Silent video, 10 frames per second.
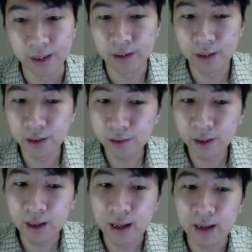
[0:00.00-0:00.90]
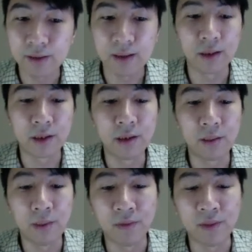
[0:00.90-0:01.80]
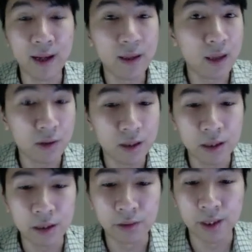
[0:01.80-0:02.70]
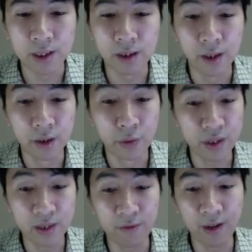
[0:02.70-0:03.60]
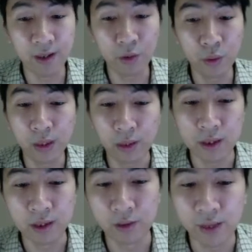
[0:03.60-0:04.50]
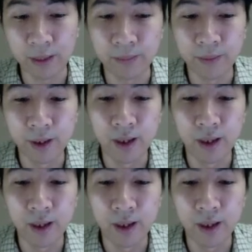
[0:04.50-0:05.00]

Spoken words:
In Tyre, Alexander killed about 9,000 Tyrians, crucifying 2,000 of them,